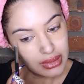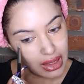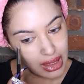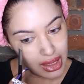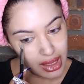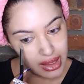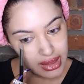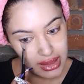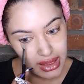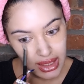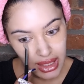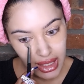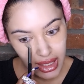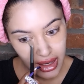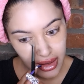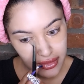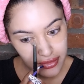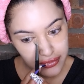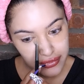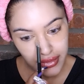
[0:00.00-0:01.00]
I
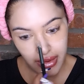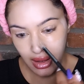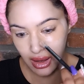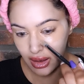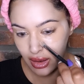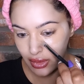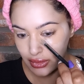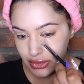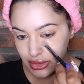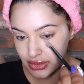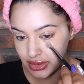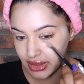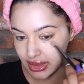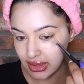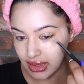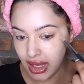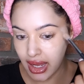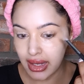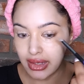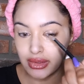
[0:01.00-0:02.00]
love how the
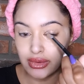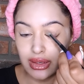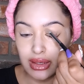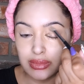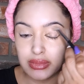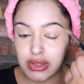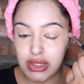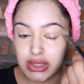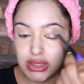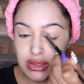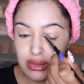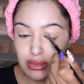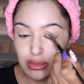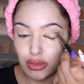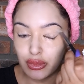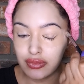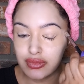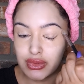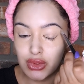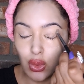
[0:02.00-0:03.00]
Real Eye Cream just
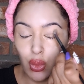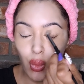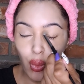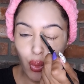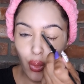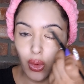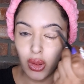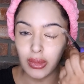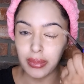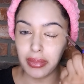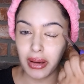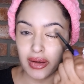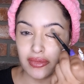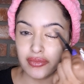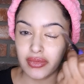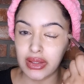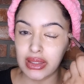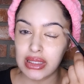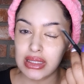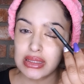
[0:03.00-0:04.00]
removes all
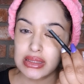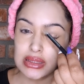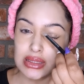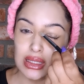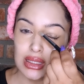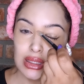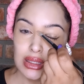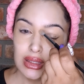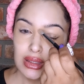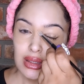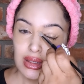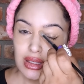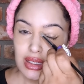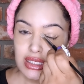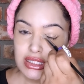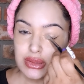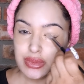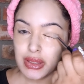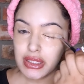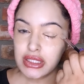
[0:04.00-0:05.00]
puffiness,
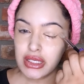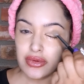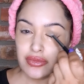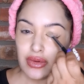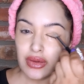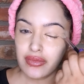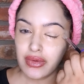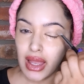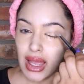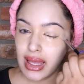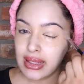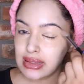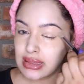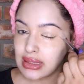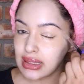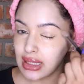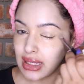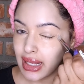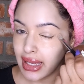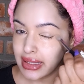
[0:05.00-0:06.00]
especially if I've had a
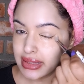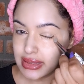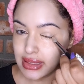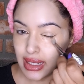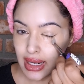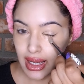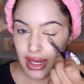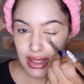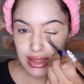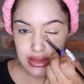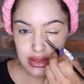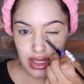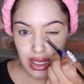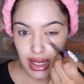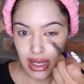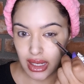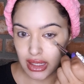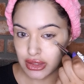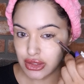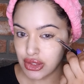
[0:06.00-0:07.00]
late night
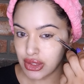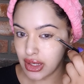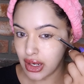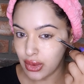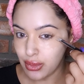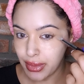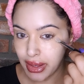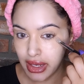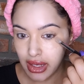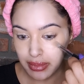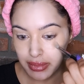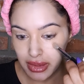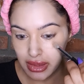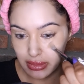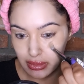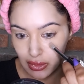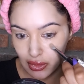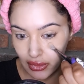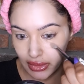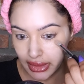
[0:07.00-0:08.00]
and, you know, I wake up in the
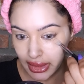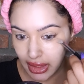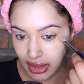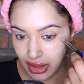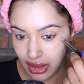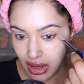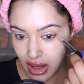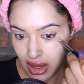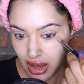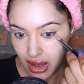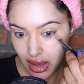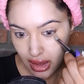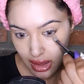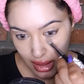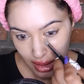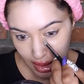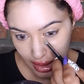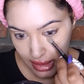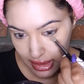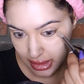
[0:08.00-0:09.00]
morning
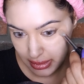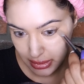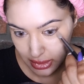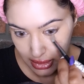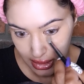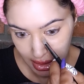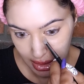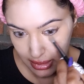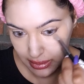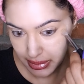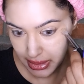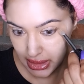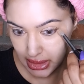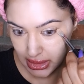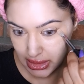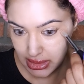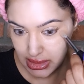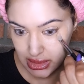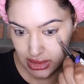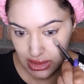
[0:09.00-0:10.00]
and I'm looking a
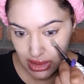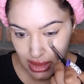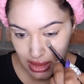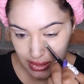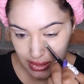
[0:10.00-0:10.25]
bit